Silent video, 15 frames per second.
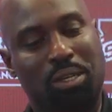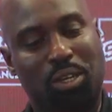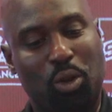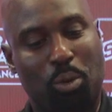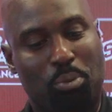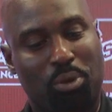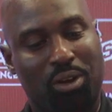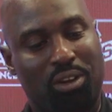you
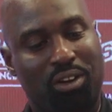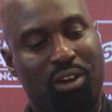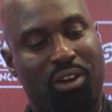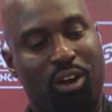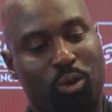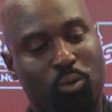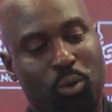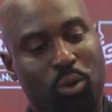know, put all their
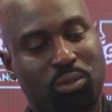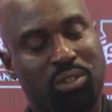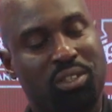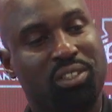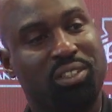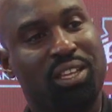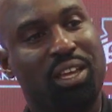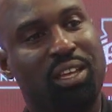hard work to
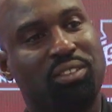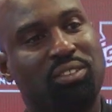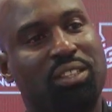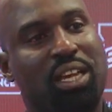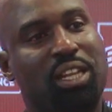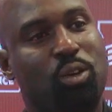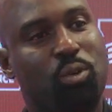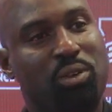the test.
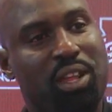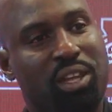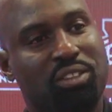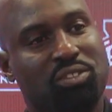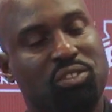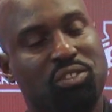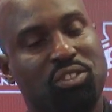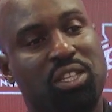I know Nick
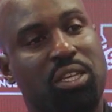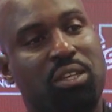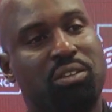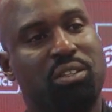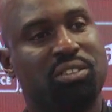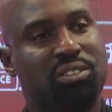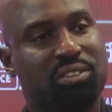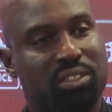is a senior.
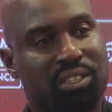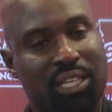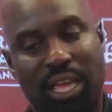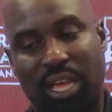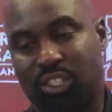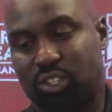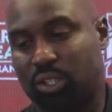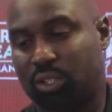This is his
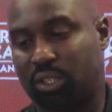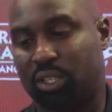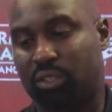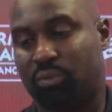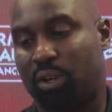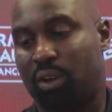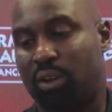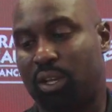last year. He's
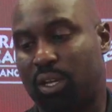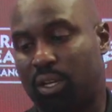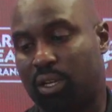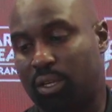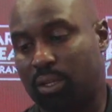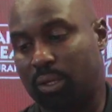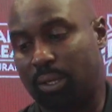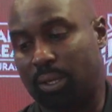very
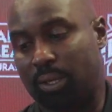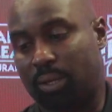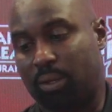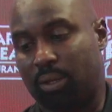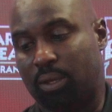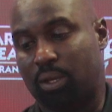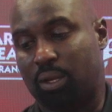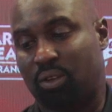
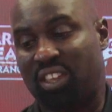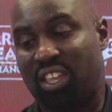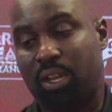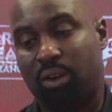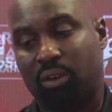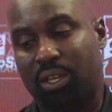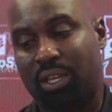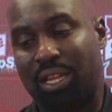you know,
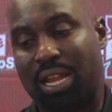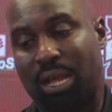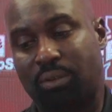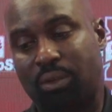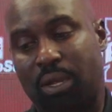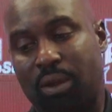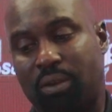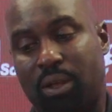eager to get out
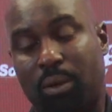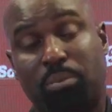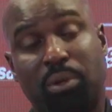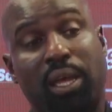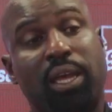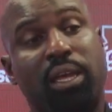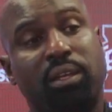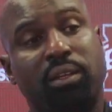there and
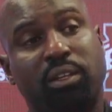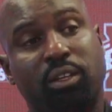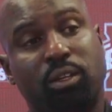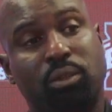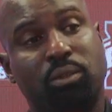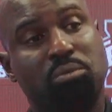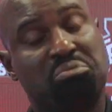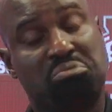play.
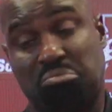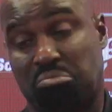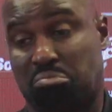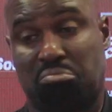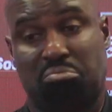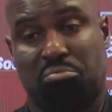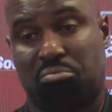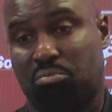He'll,
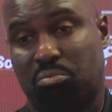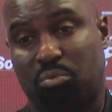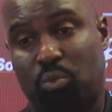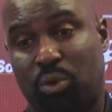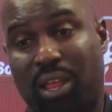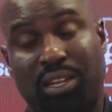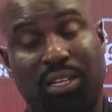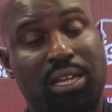
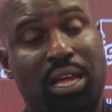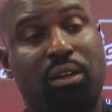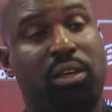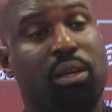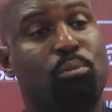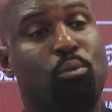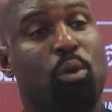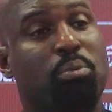without a doubt,
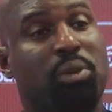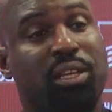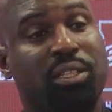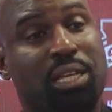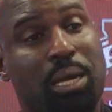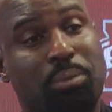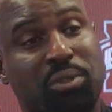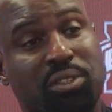get more play
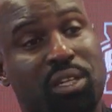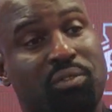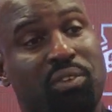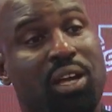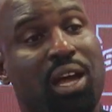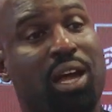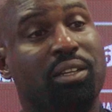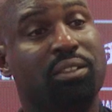time he's ever
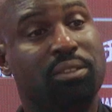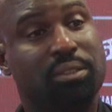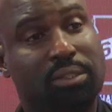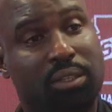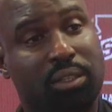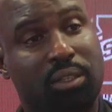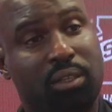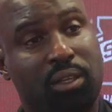gotten,
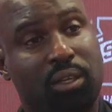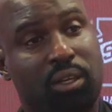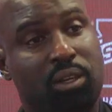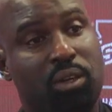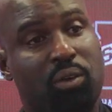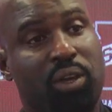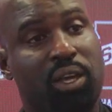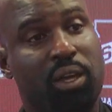you
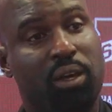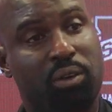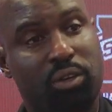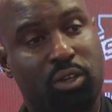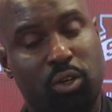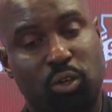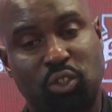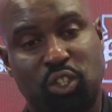know, here,
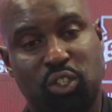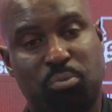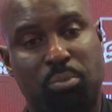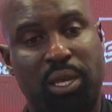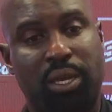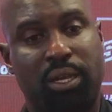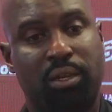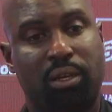you know, just
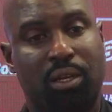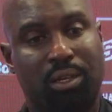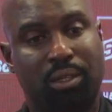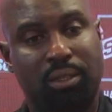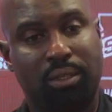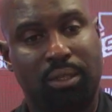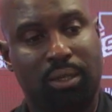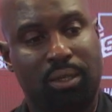being,
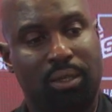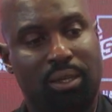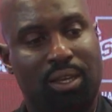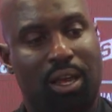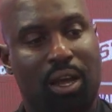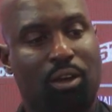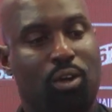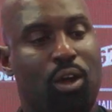
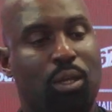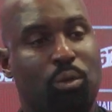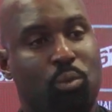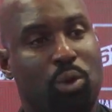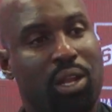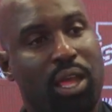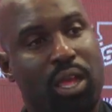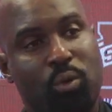I call him
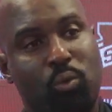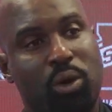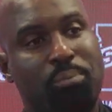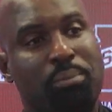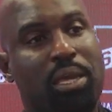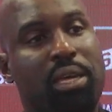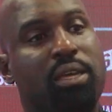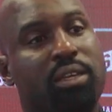1A and
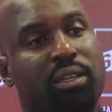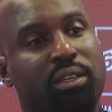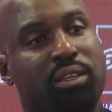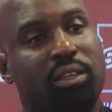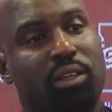1B, you